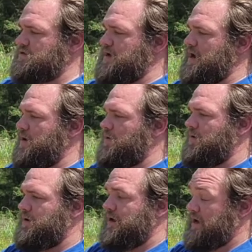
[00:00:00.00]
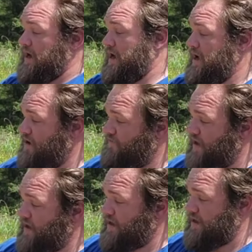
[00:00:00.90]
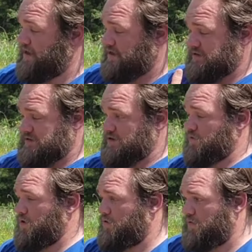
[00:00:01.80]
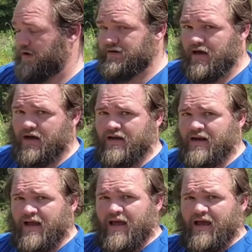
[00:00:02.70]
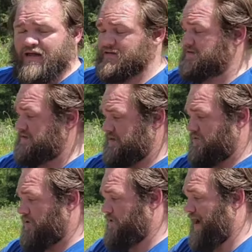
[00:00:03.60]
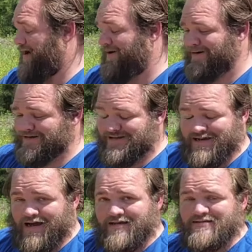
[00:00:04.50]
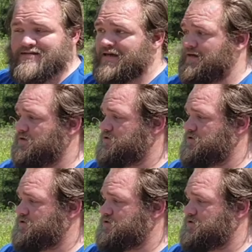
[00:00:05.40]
So now I have a zeroed red dot and zeroed iron sights.